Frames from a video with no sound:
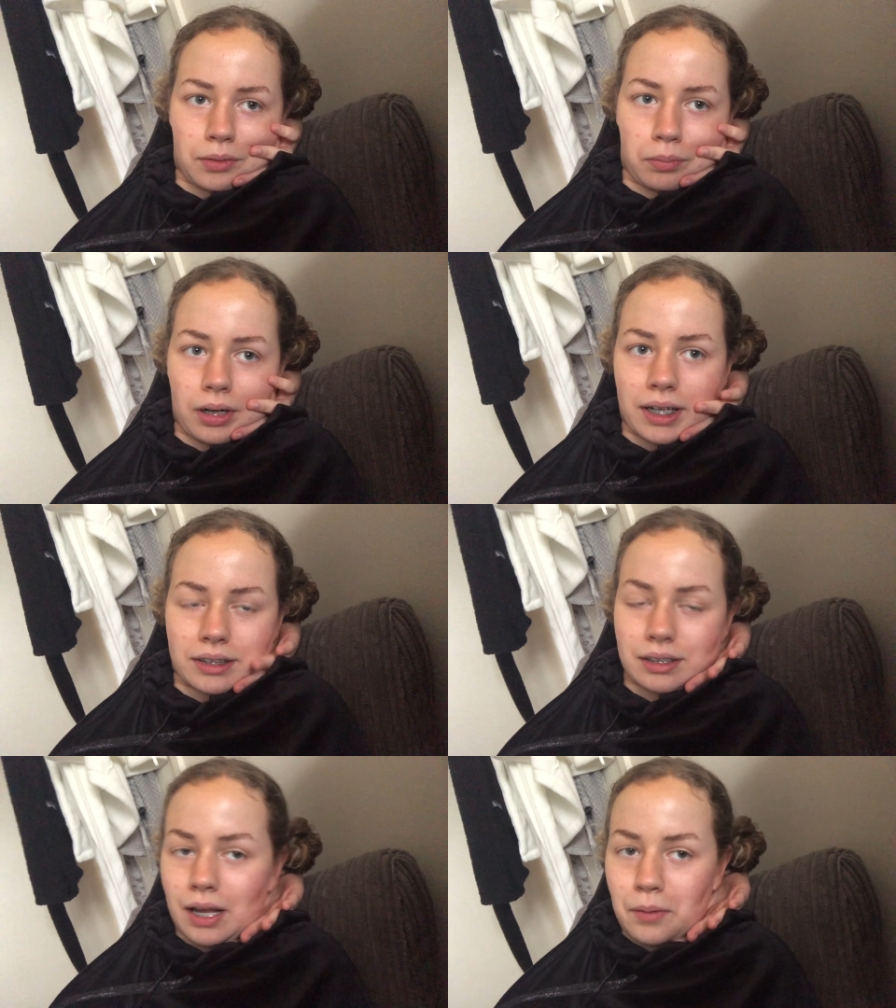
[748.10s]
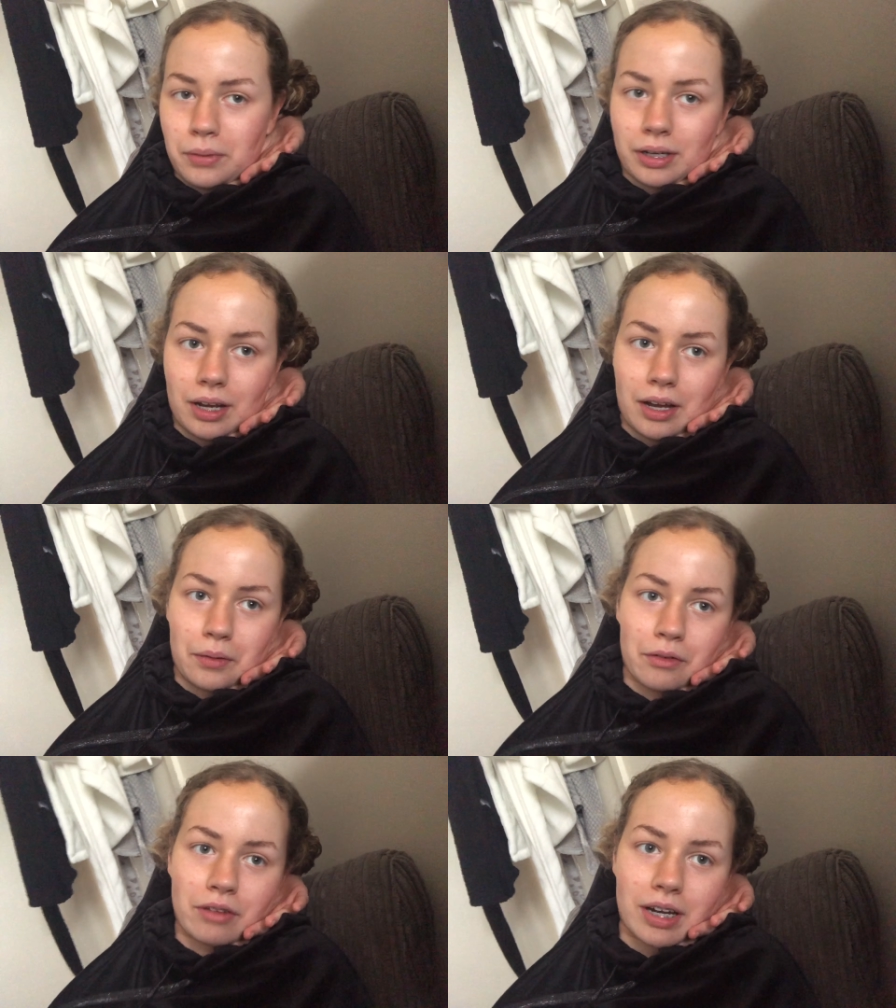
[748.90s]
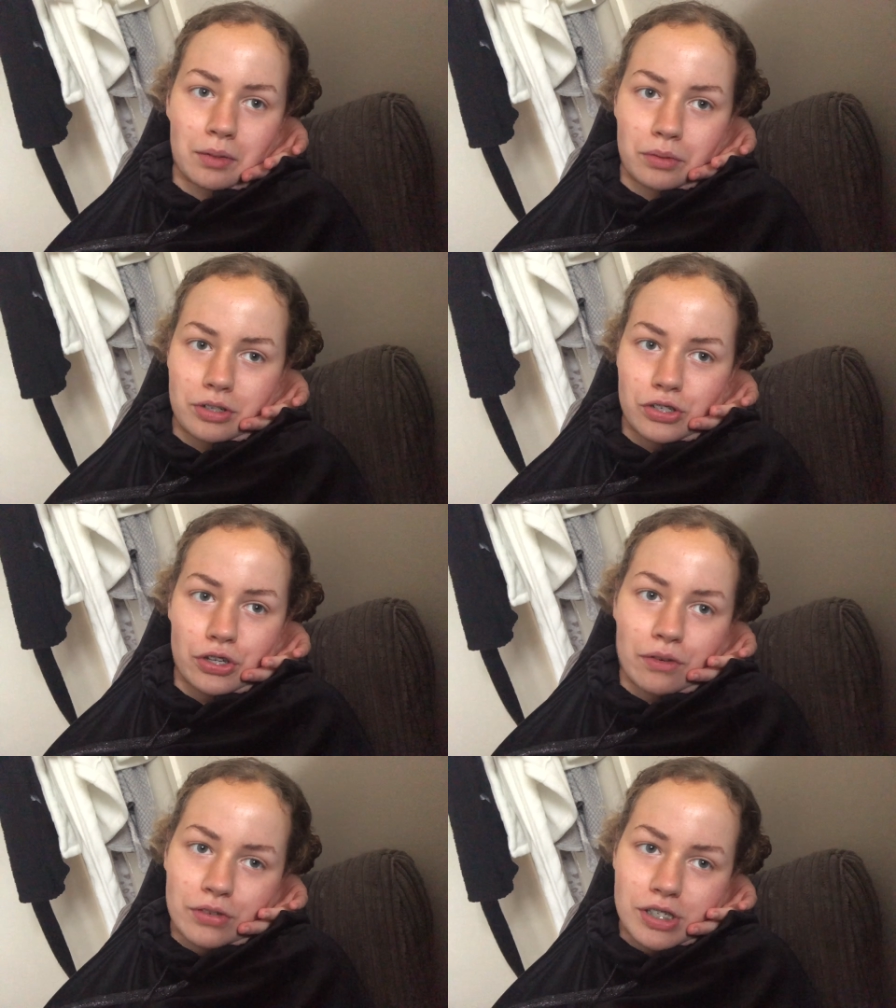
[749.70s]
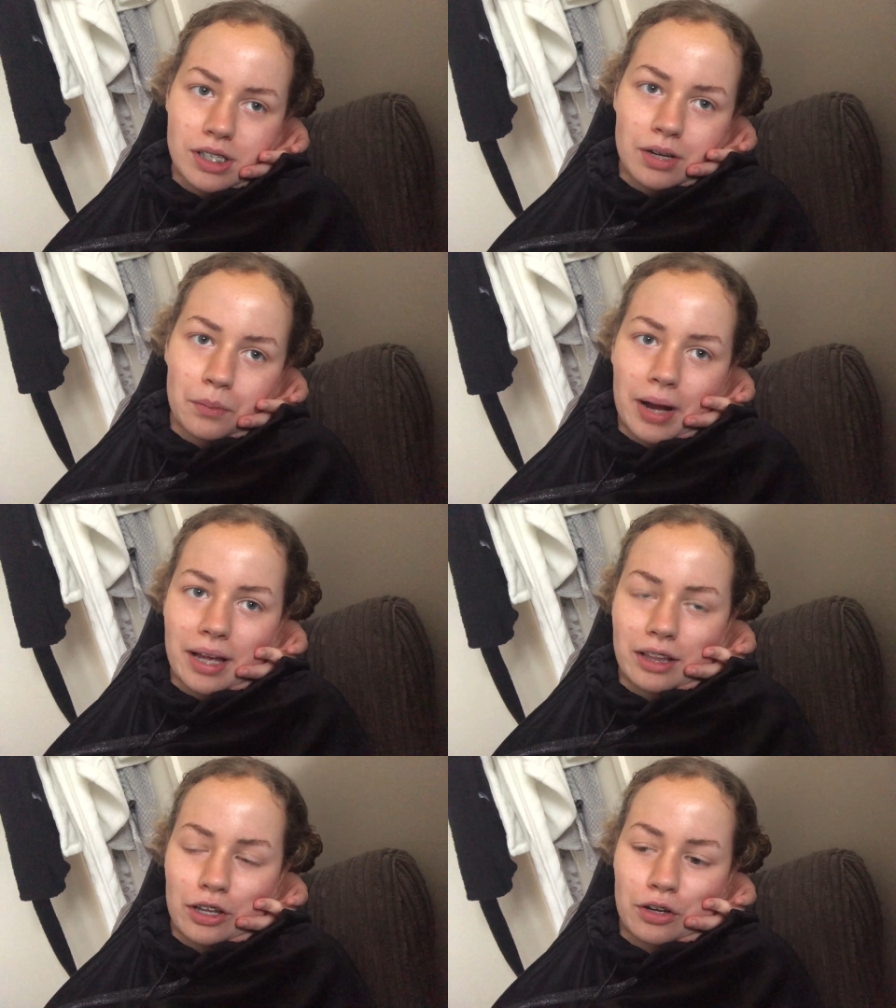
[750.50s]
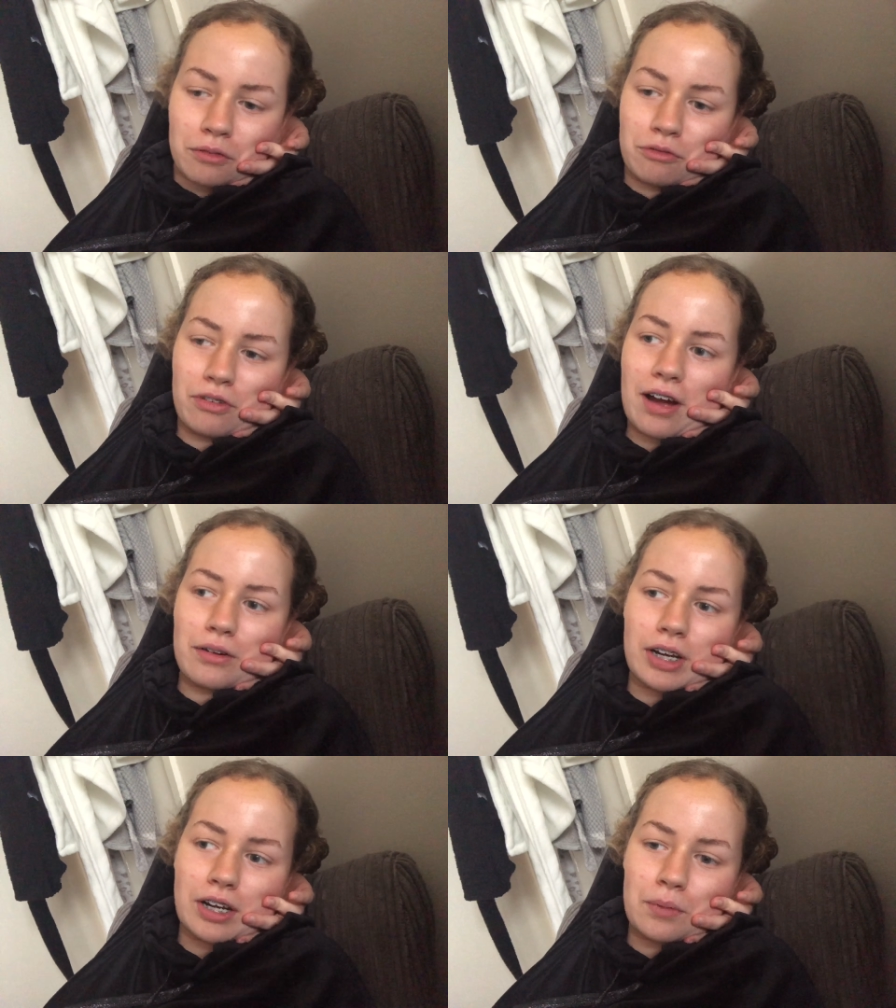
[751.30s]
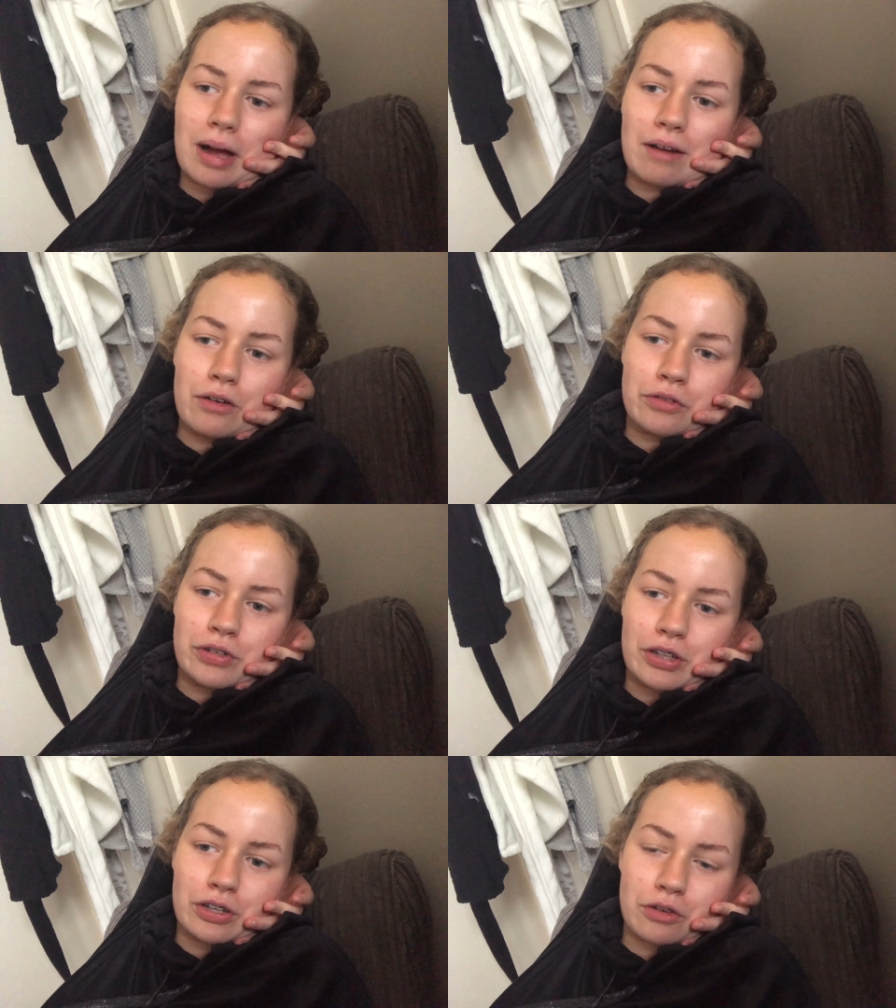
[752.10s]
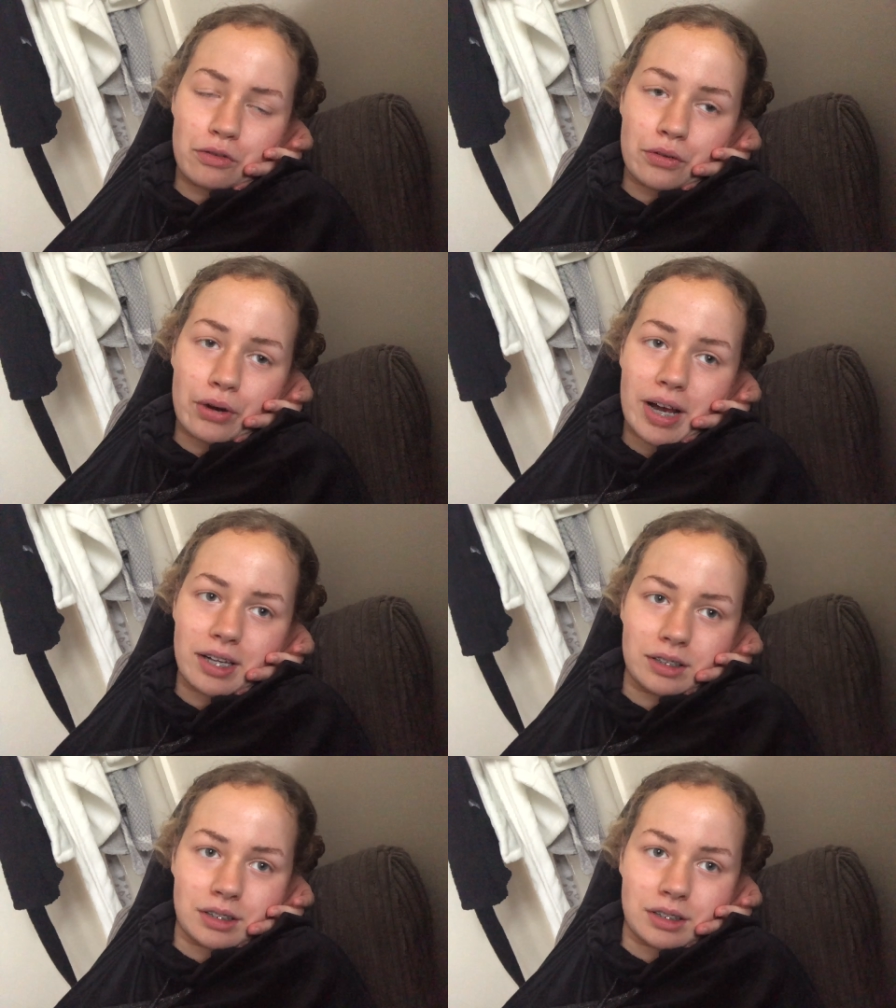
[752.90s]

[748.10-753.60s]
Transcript: Please let me know if anyone discovers a way that you can frown anywhere other than your forehead.